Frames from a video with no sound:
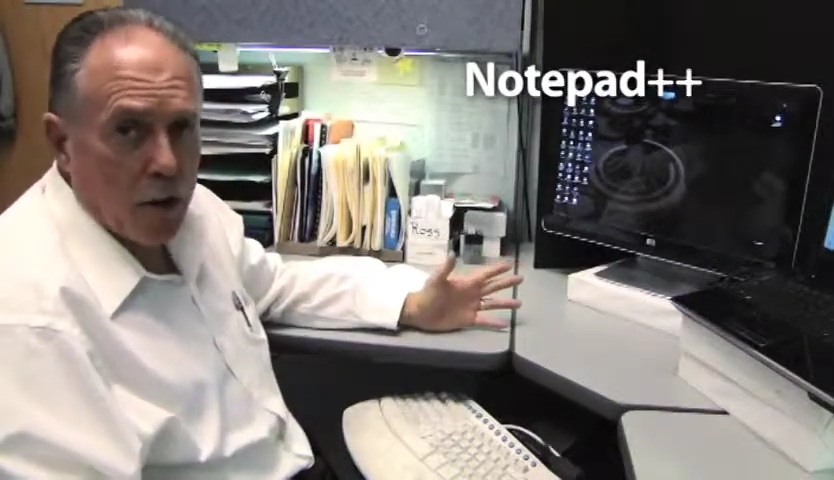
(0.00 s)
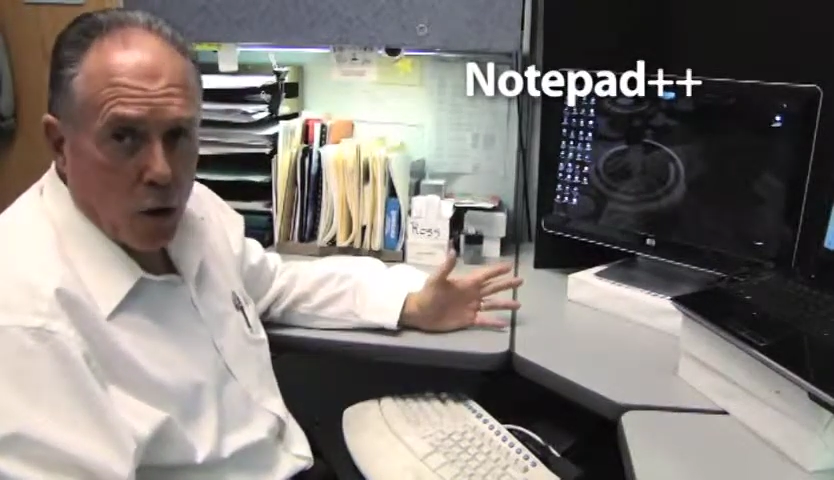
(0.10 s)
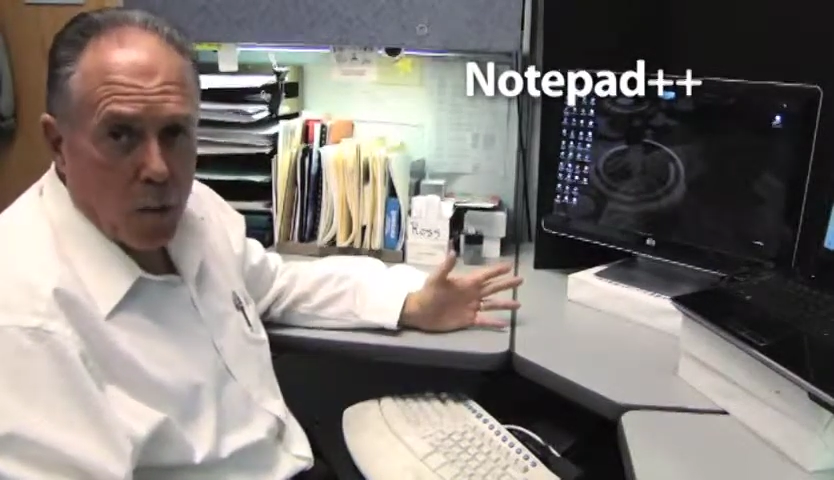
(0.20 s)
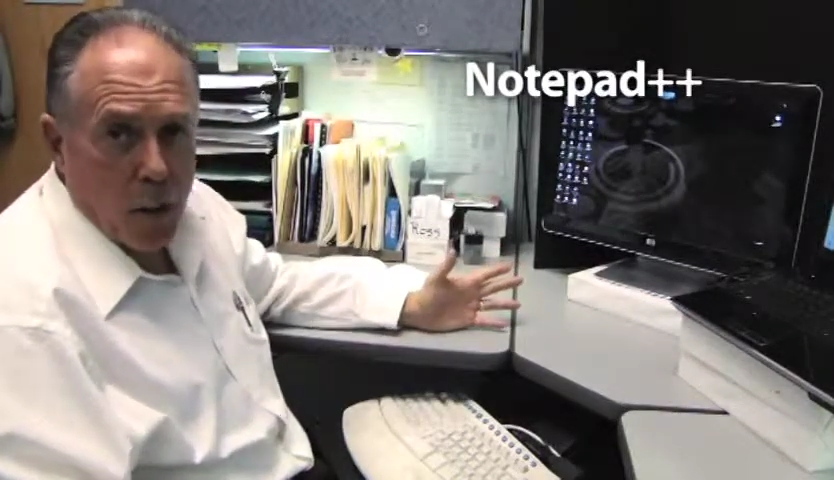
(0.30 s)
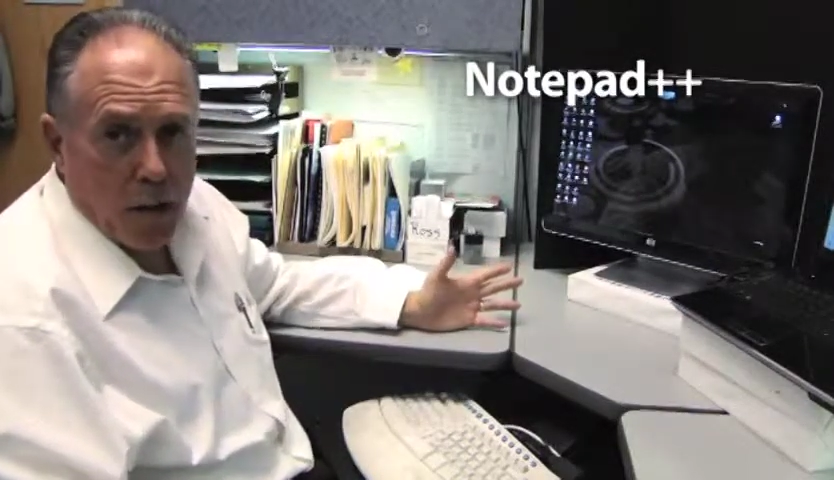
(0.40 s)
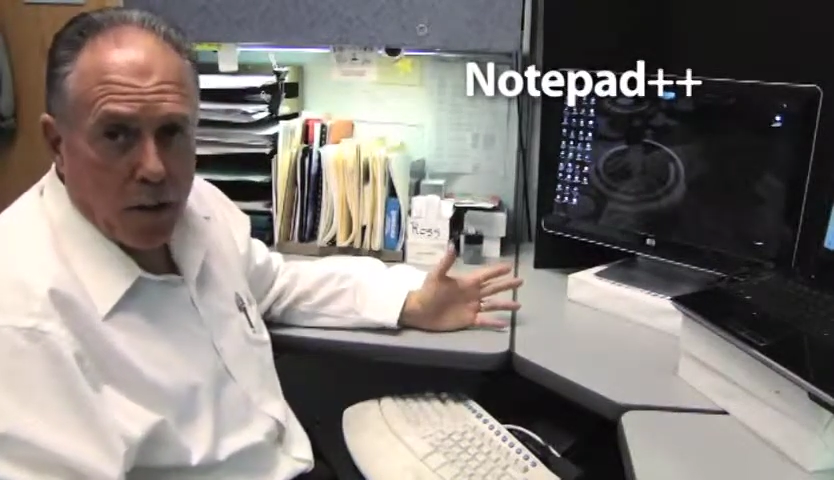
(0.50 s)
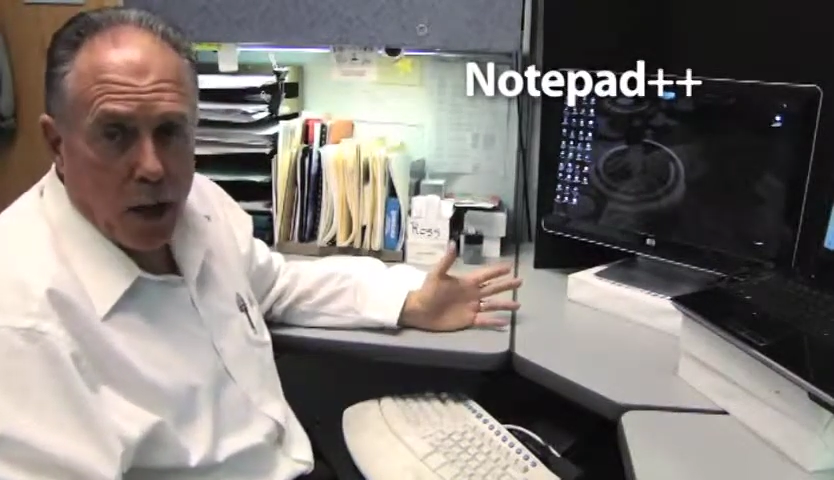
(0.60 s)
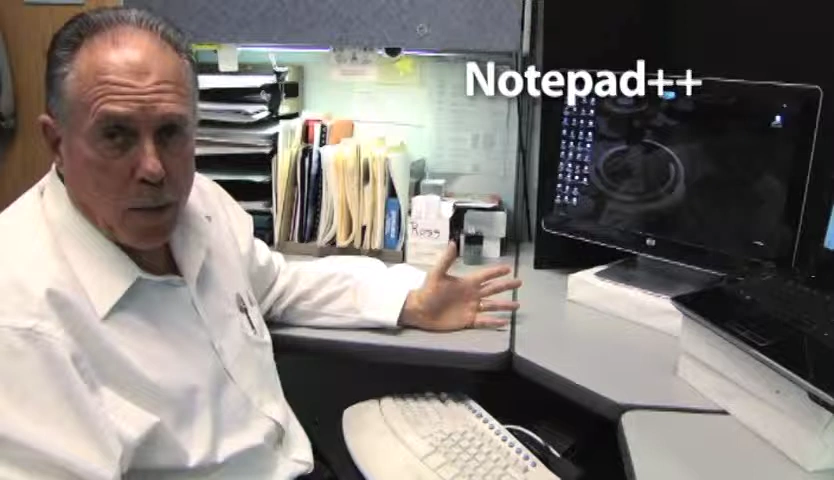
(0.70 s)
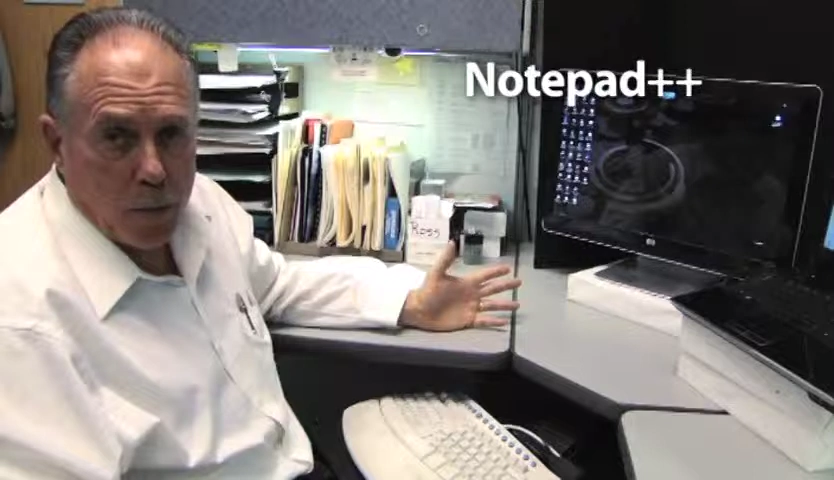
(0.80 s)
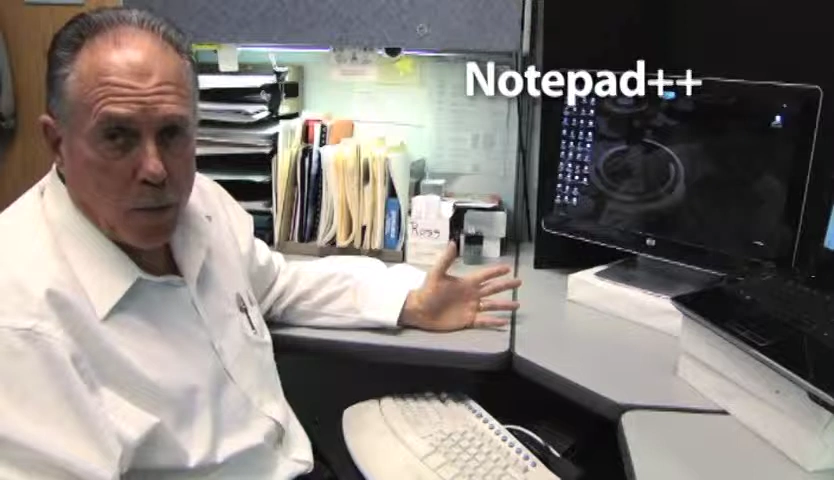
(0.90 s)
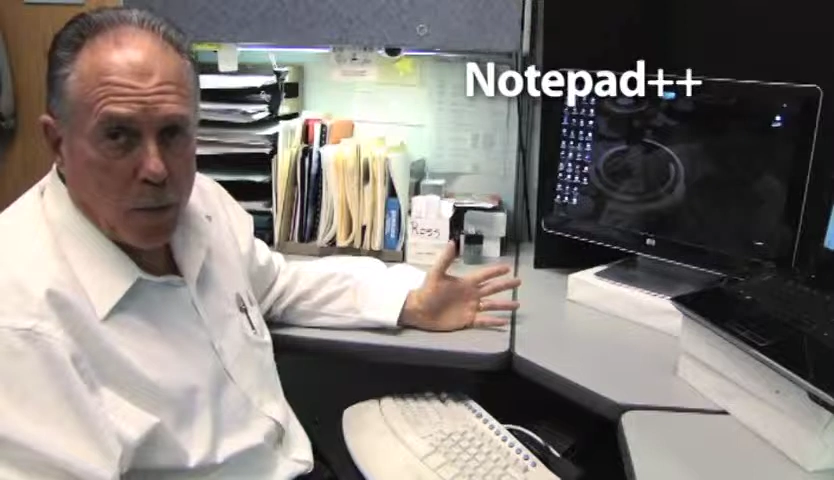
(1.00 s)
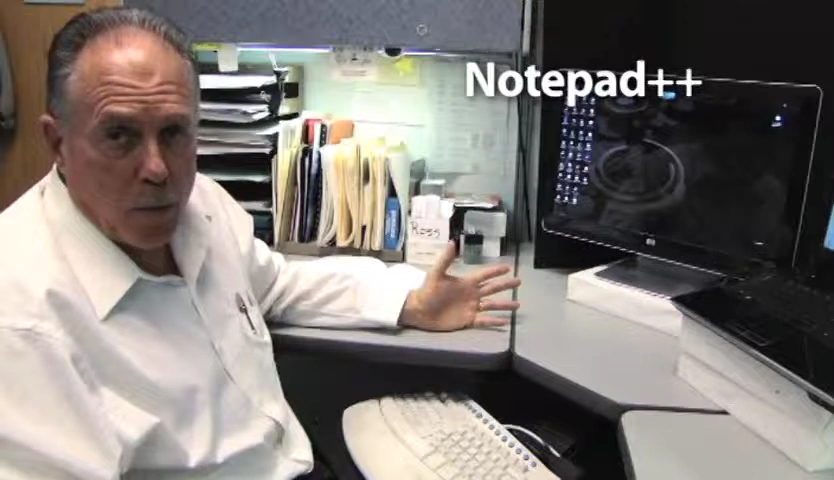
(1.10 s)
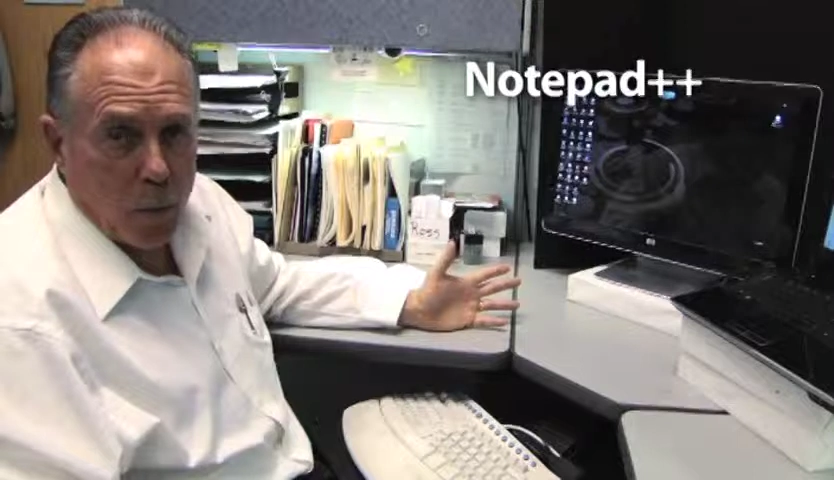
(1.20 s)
Notepad that comes with